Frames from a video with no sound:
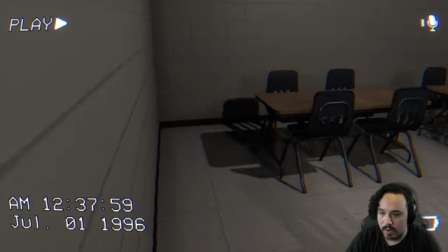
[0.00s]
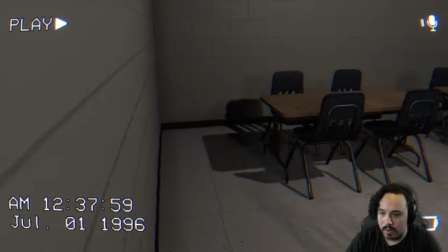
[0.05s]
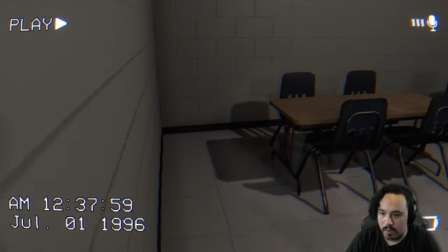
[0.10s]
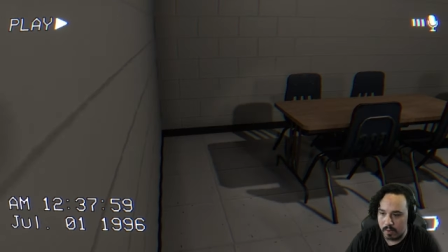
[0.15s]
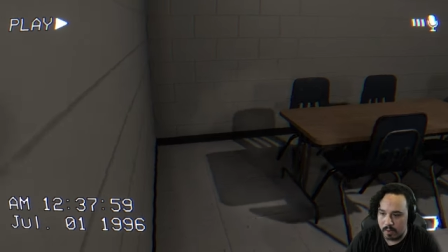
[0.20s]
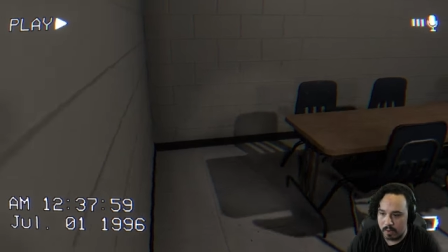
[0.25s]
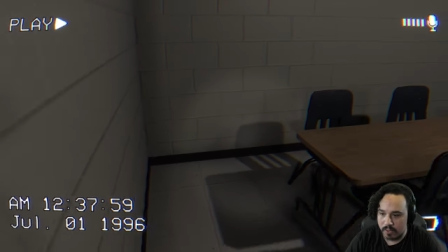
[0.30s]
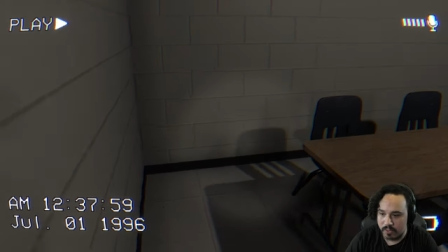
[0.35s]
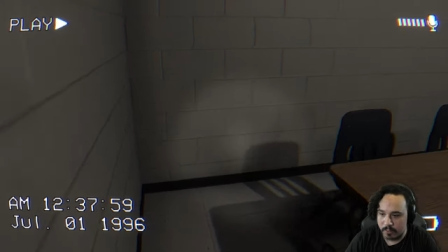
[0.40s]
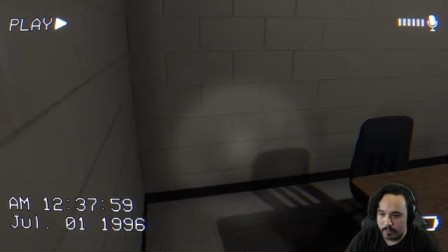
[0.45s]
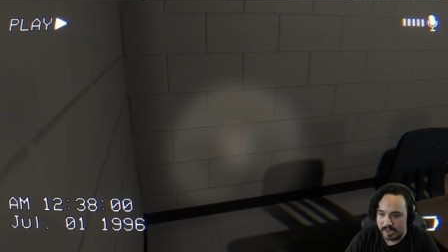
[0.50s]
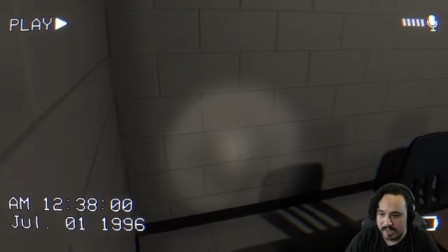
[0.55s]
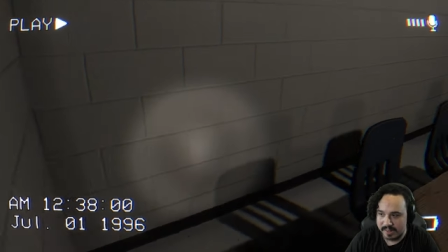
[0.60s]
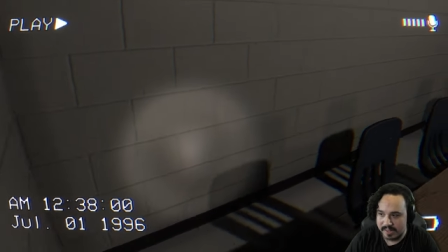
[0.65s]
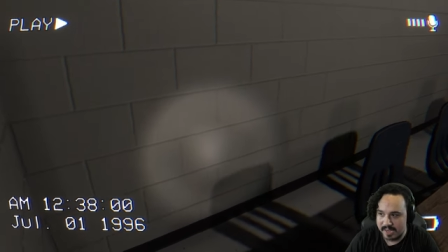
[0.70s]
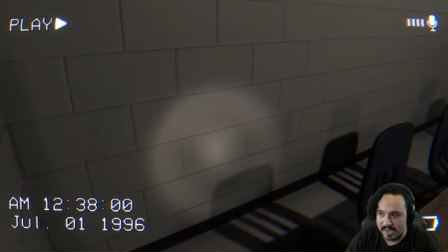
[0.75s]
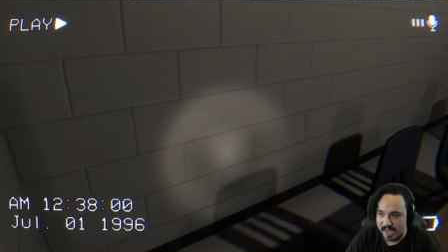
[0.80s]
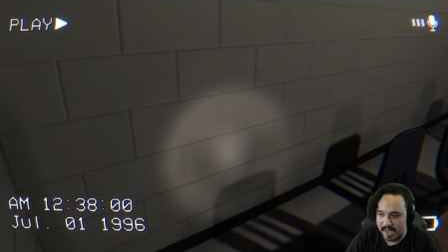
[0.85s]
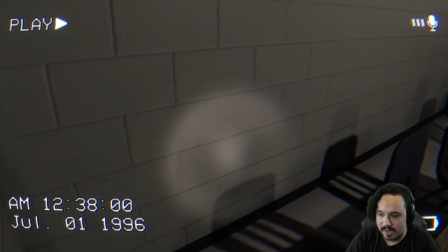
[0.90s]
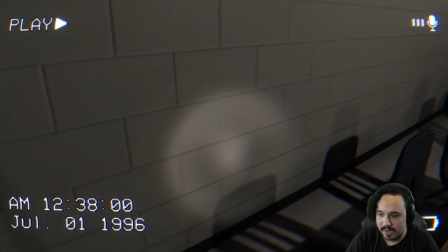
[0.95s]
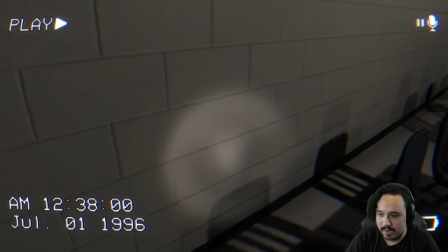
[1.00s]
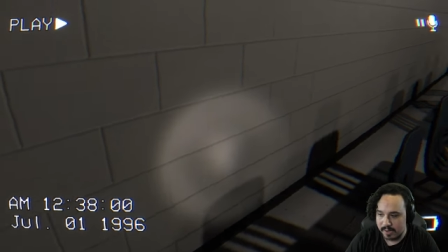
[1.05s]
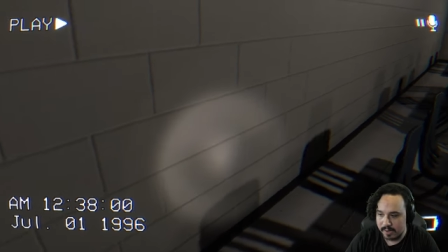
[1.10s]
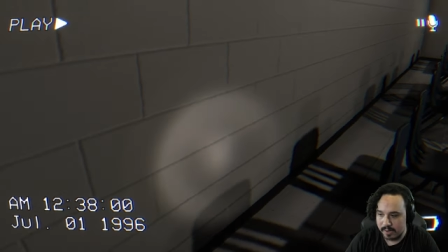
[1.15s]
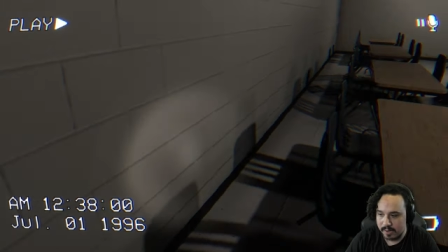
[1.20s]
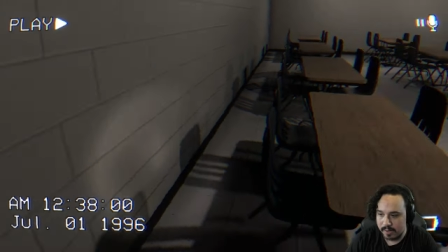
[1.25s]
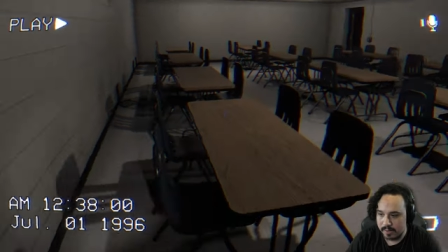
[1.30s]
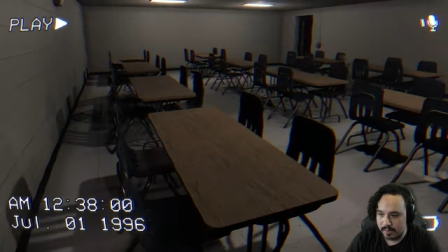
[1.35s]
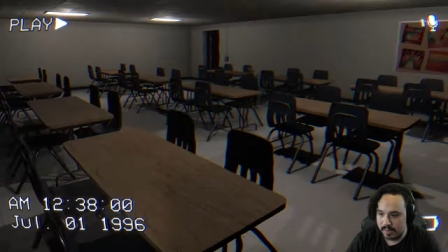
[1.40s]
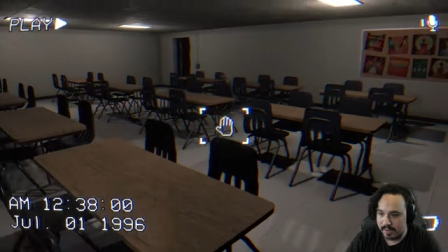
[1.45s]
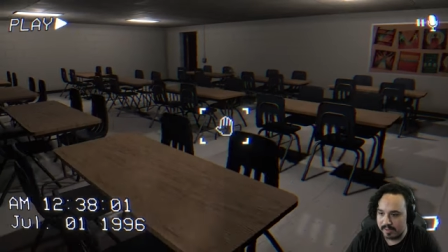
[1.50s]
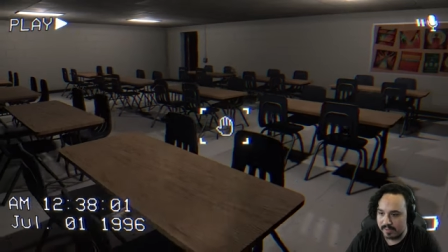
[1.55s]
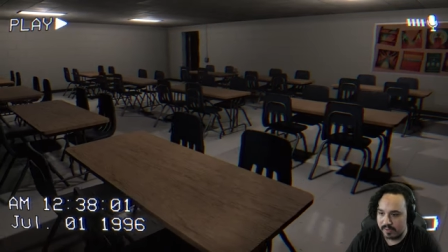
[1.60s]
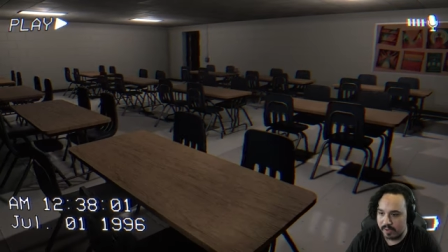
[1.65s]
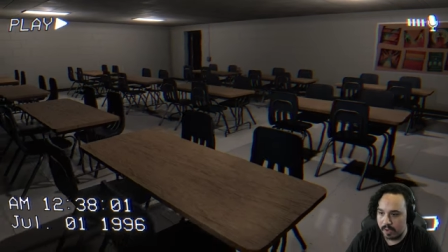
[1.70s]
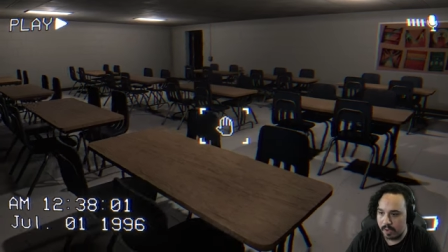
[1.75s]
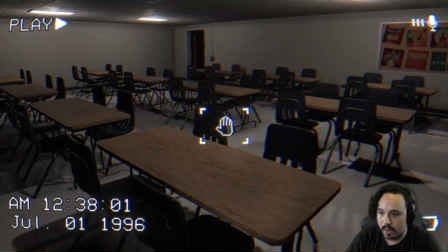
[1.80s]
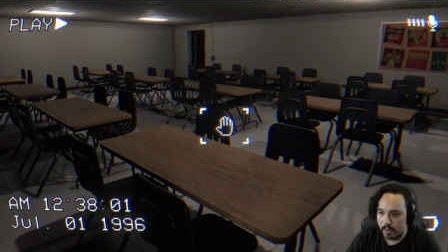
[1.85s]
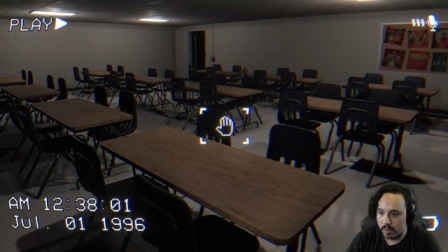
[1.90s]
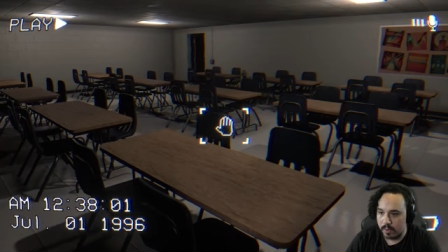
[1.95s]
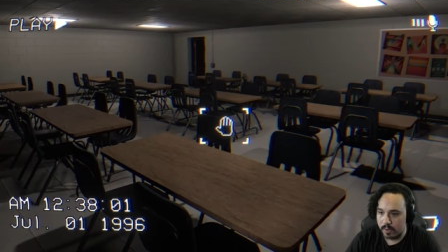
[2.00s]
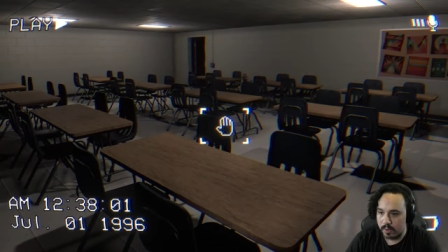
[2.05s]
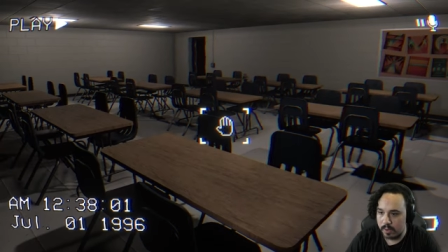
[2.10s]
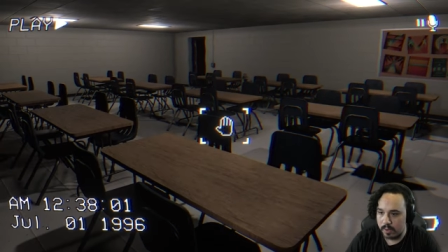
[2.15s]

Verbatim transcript: All the way at the end. Let's go.